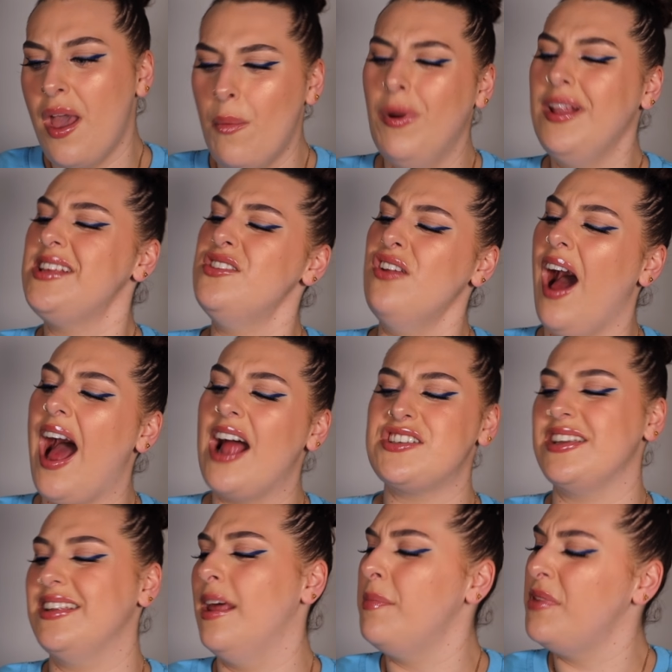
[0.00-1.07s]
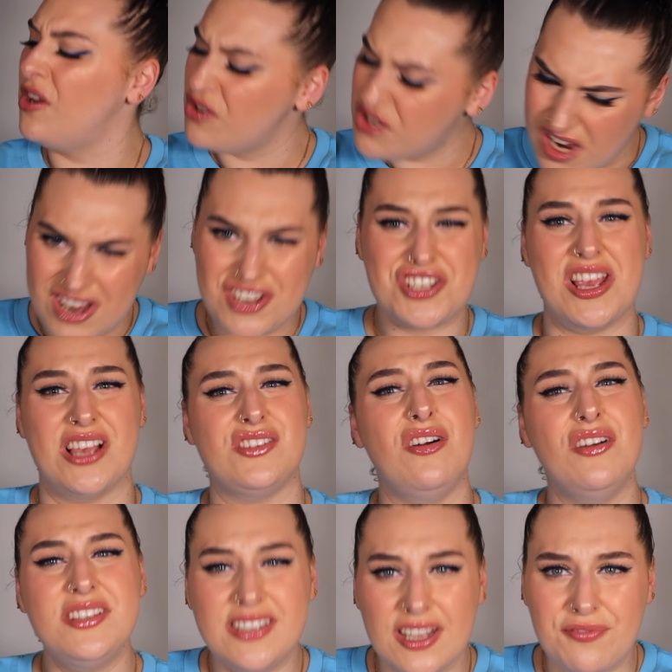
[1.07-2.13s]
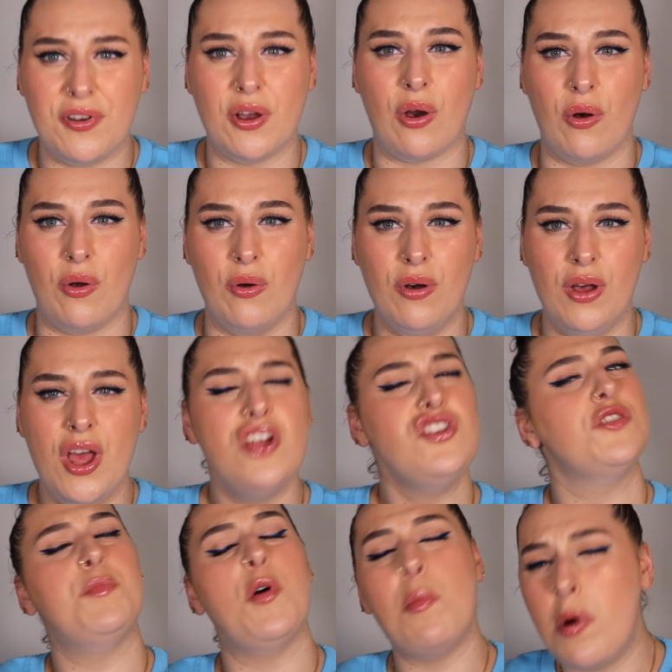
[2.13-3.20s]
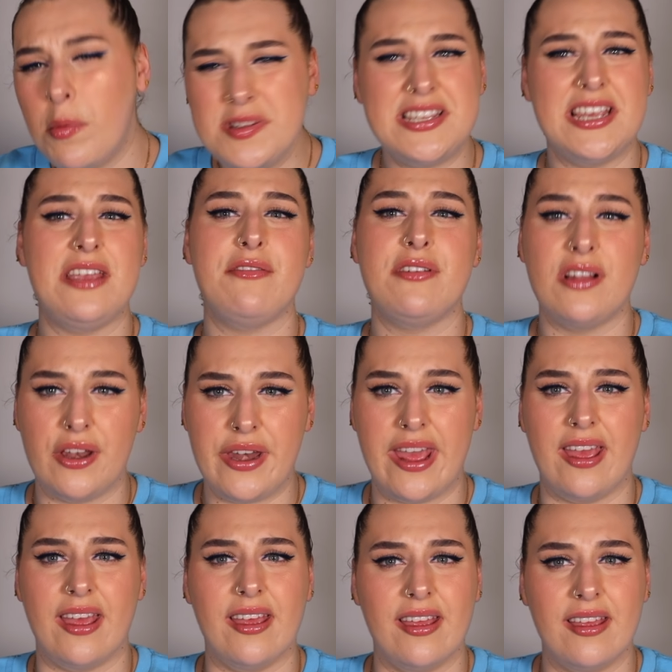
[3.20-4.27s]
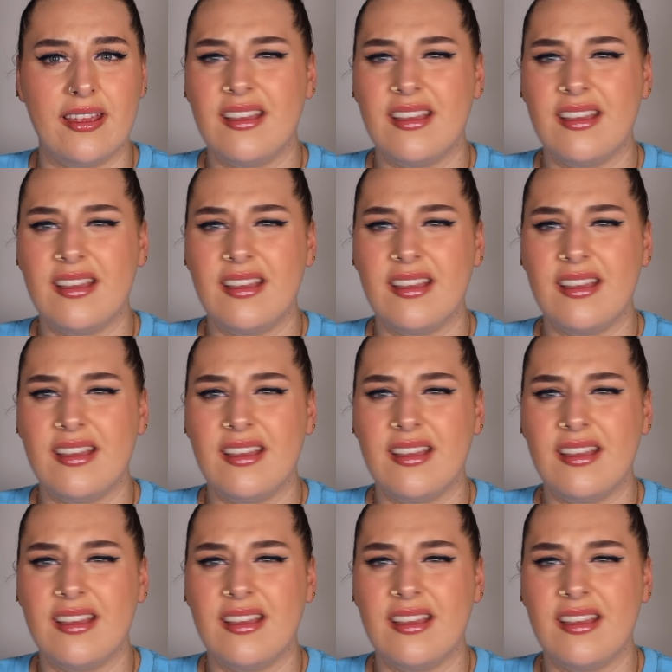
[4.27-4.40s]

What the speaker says: Well, it's not actually, let me not chat shit. It's not difficult, just put more material on it.